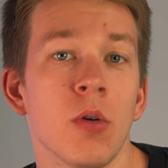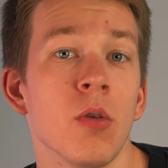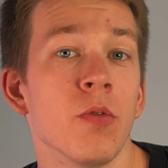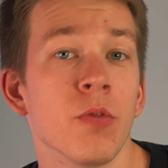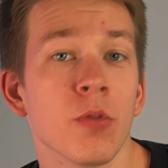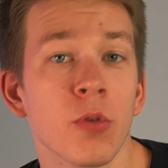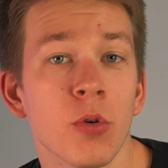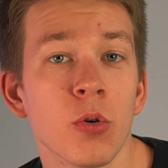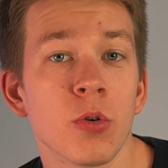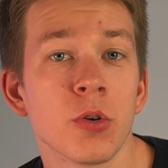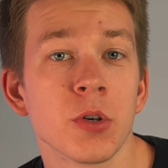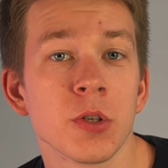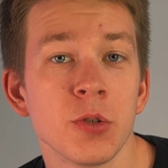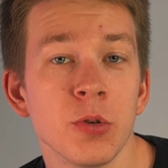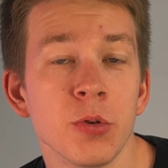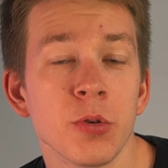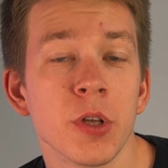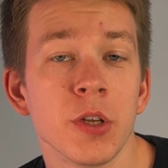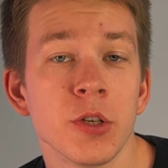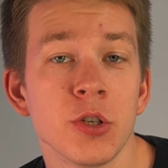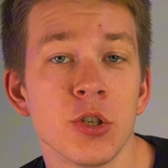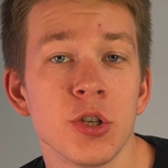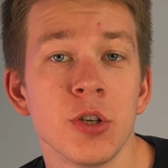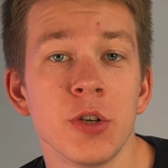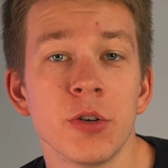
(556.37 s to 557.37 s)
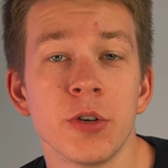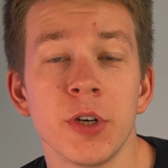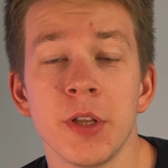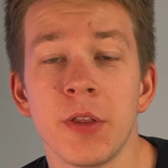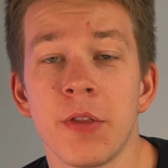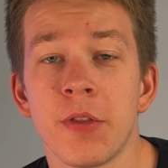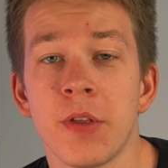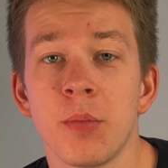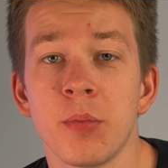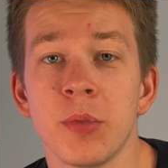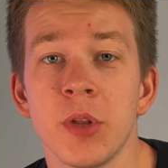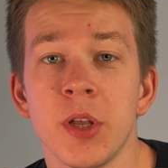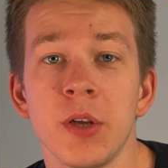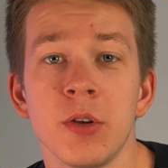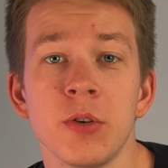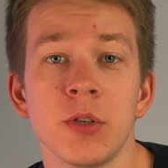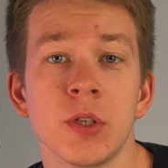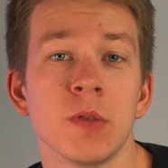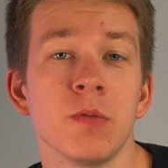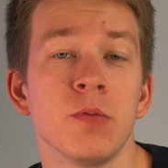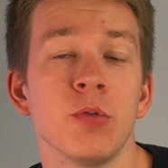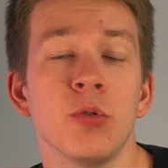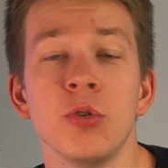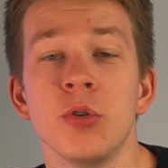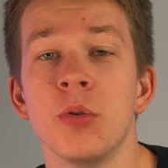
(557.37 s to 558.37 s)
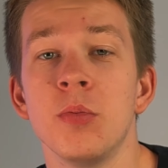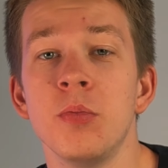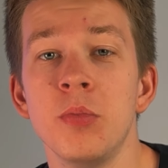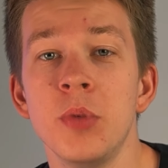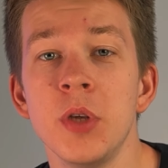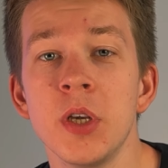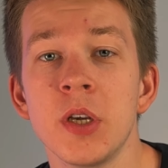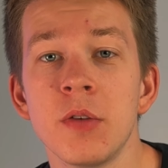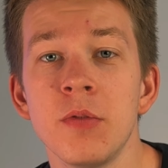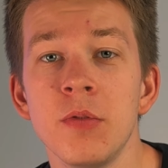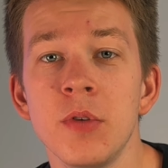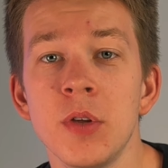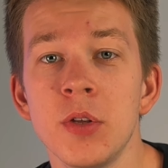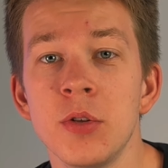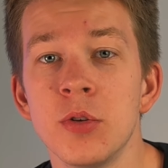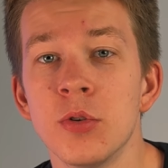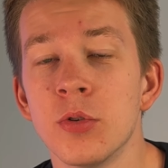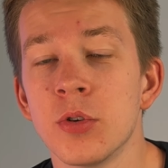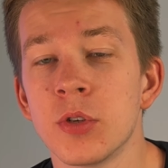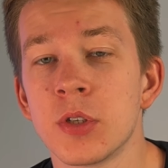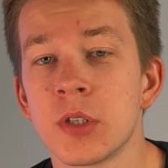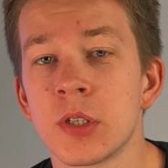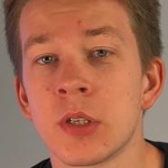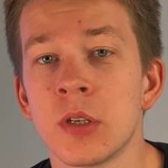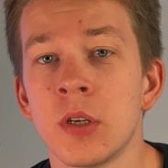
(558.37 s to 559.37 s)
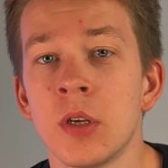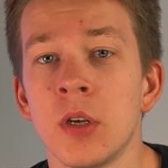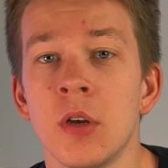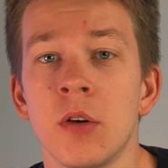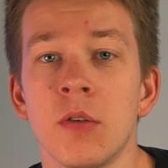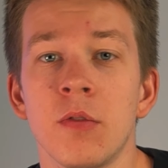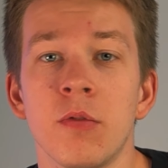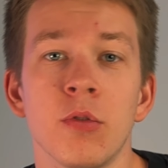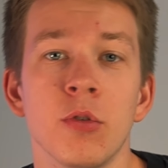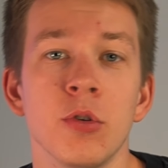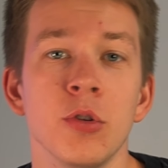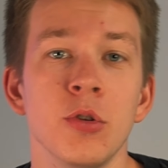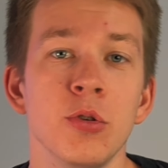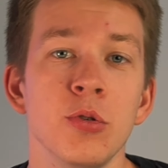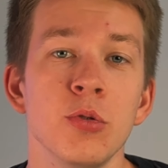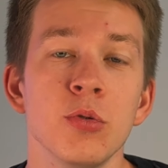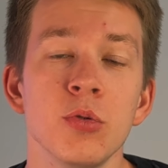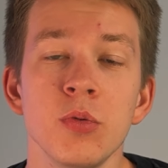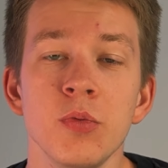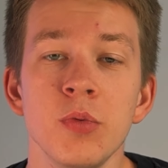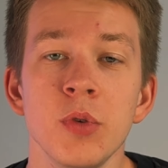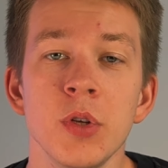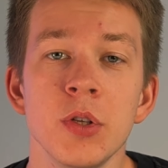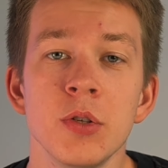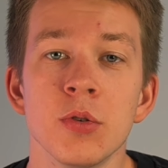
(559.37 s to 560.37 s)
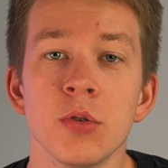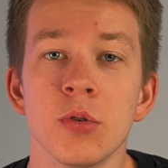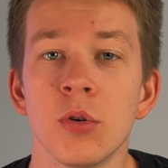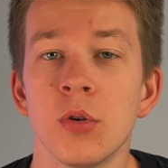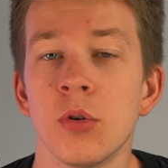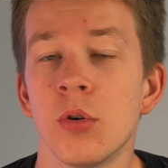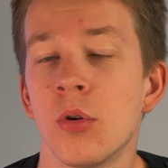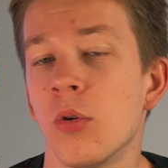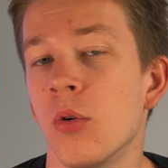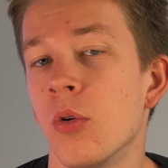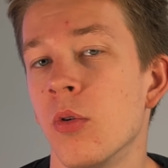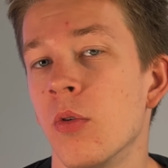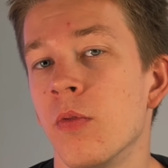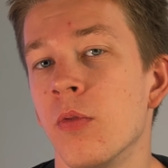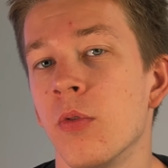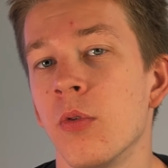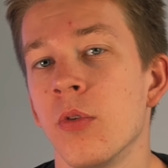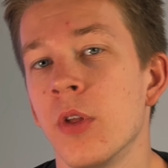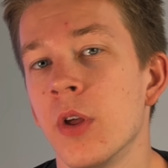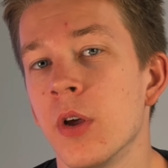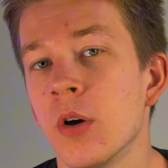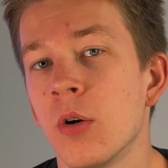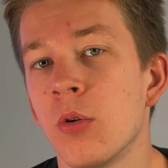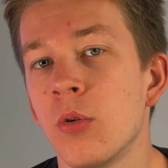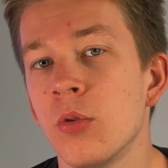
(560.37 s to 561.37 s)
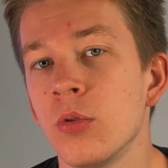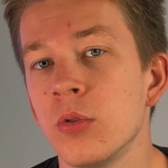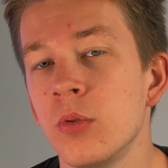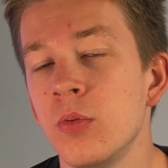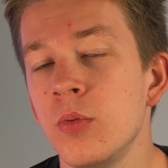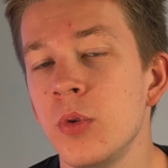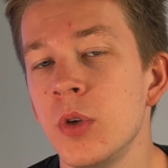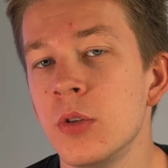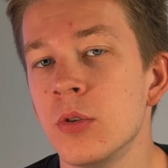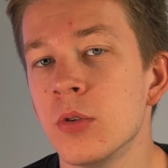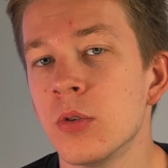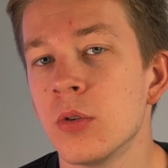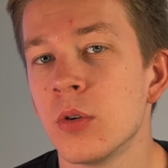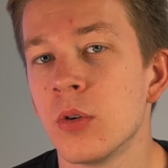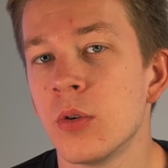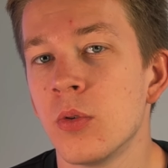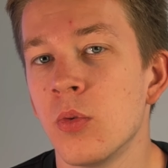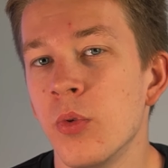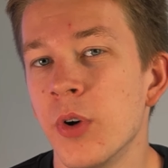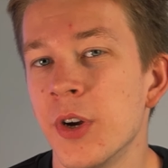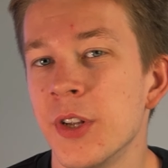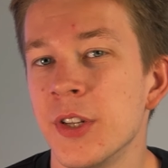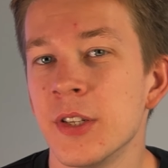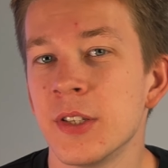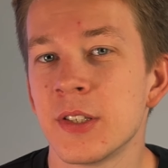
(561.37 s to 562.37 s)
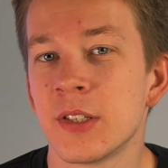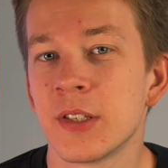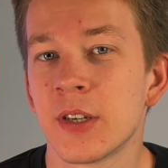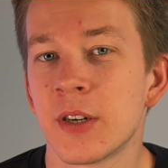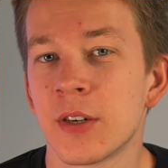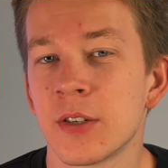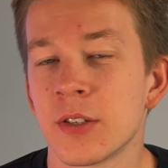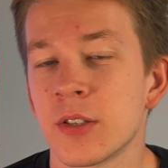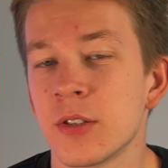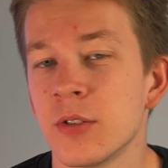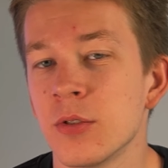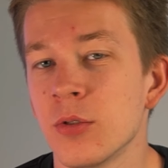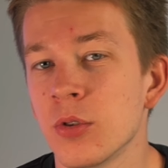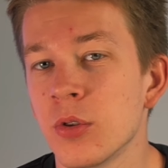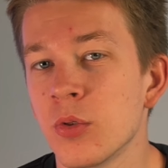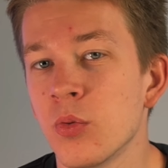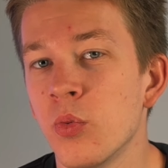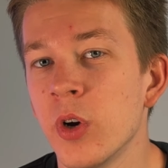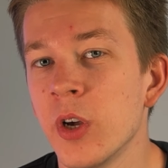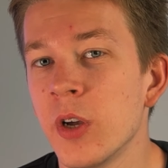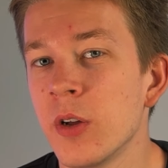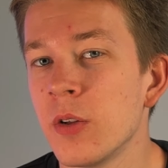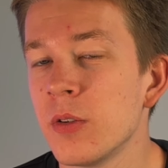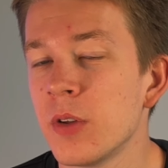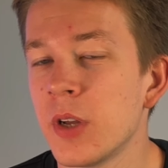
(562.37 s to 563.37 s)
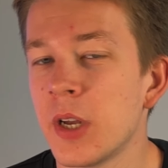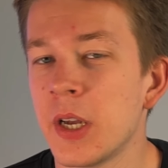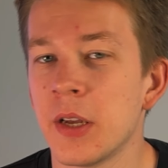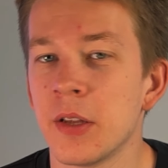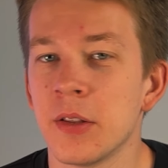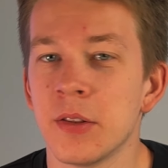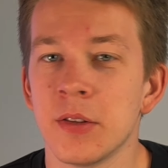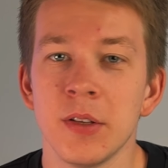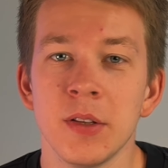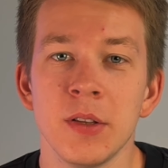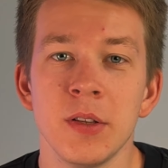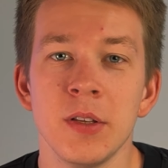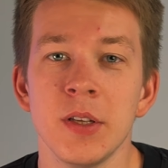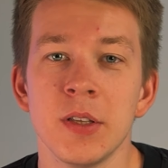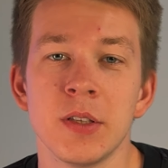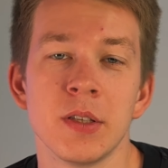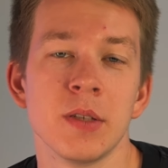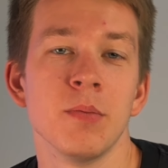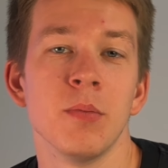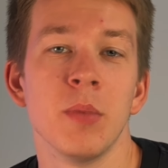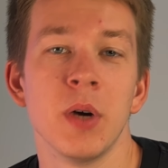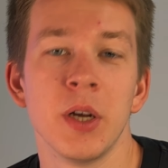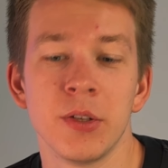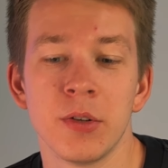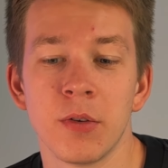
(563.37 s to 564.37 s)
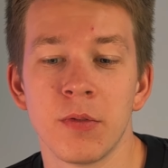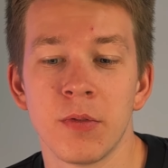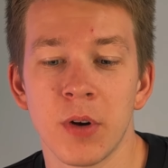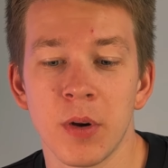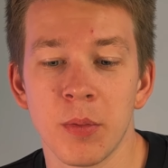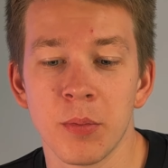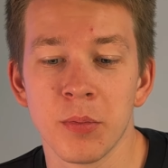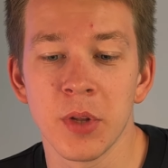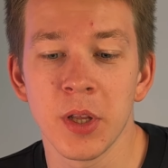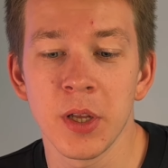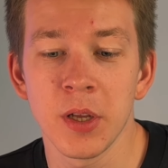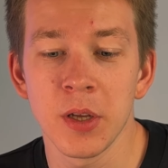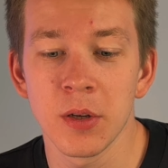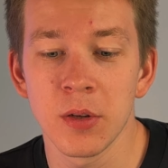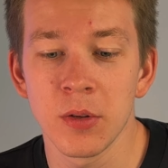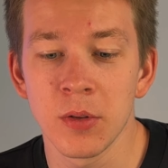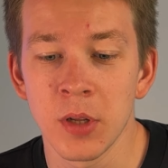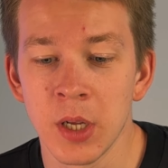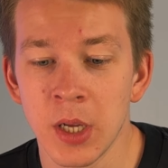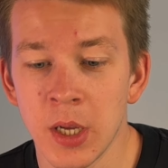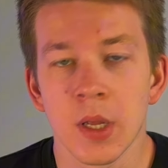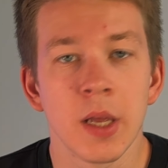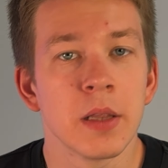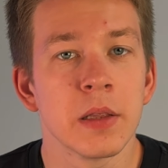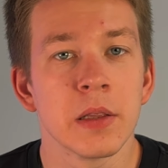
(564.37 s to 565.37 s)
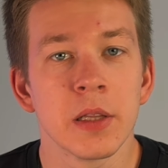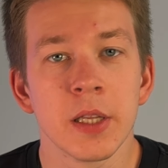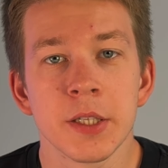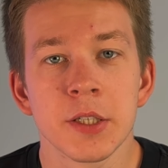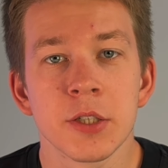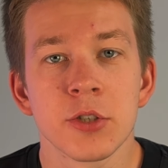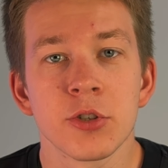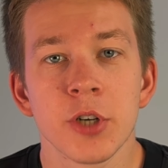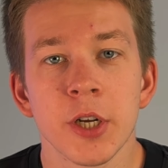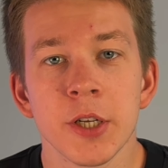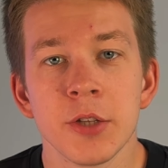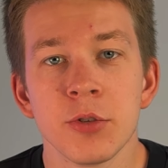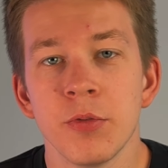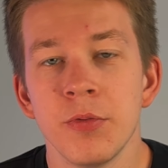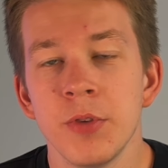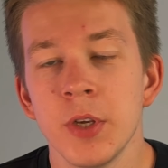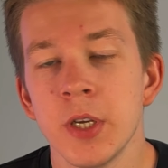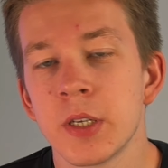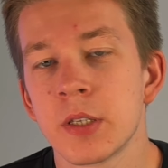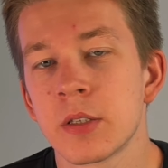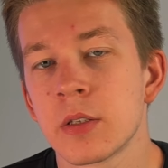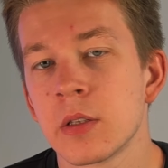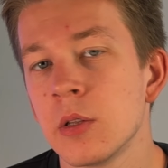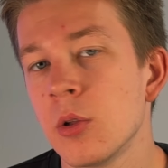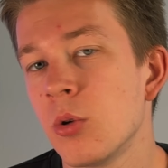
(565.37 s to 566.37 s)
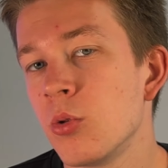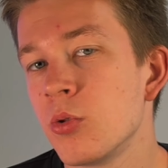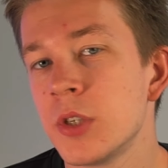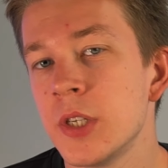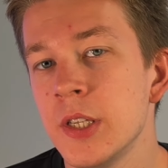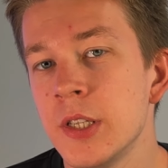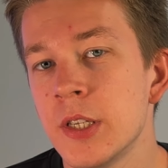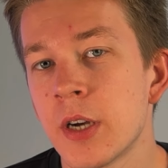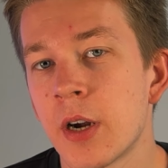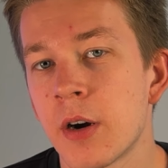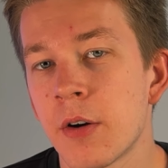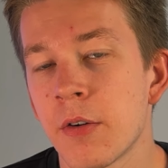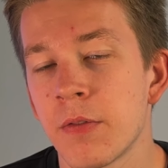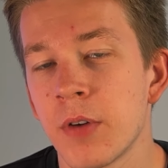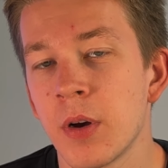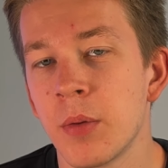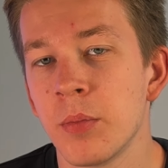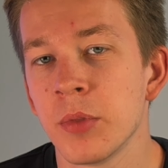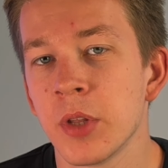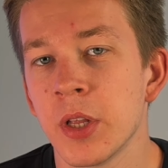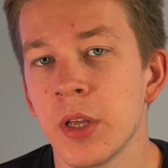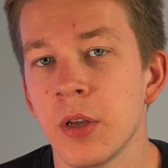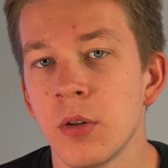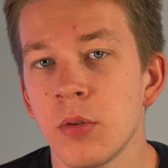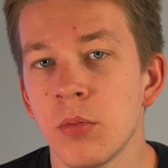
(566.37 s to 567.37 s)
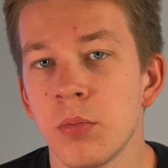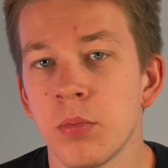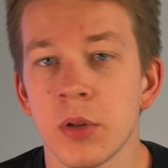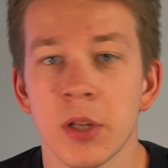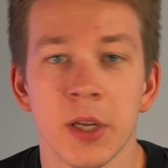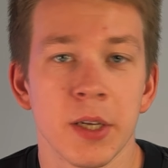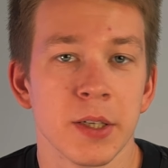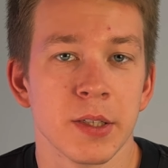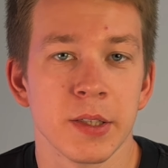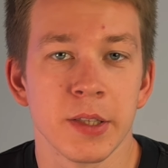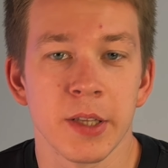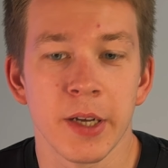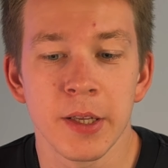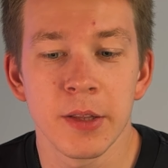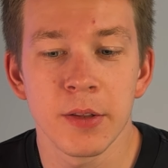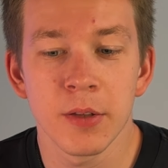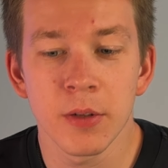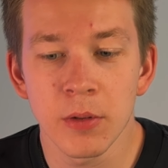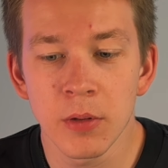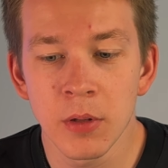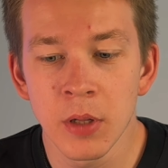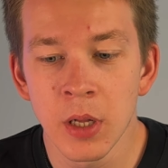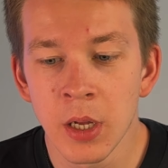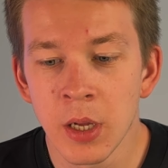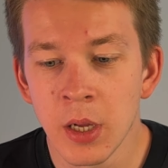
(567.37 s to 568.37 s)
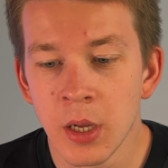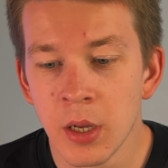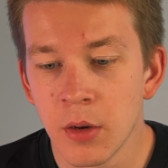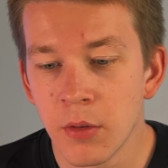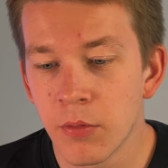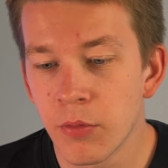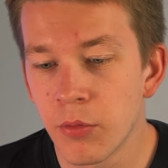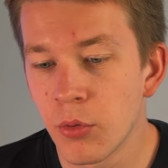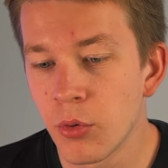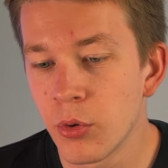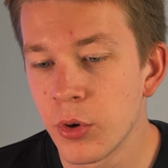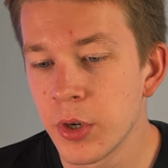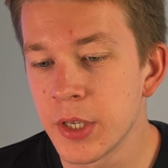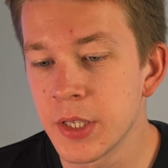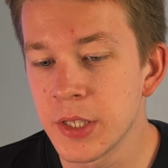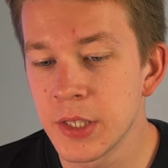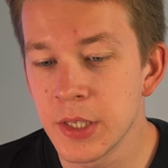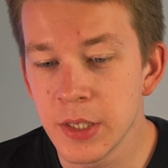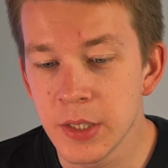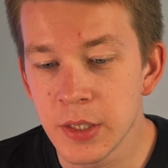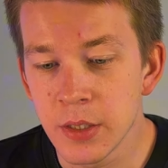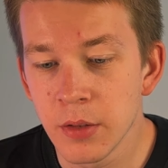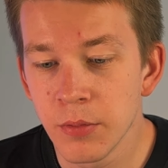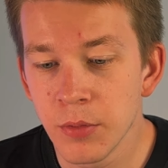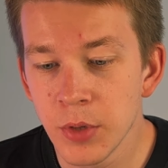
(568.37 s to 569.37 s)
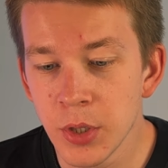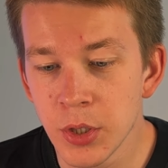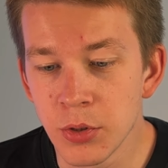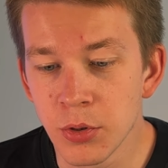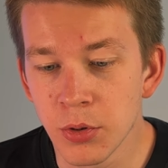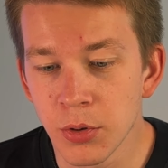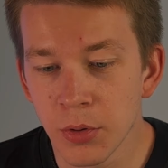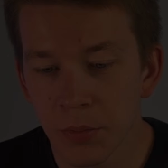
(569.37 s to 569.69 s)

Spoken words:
Of course, you can generate thumbnails for your big videos, for new video, or for the old video when it starts not well and it needs better thumbnail. And let's try to fix low CTR thumbnail plus title for existing video.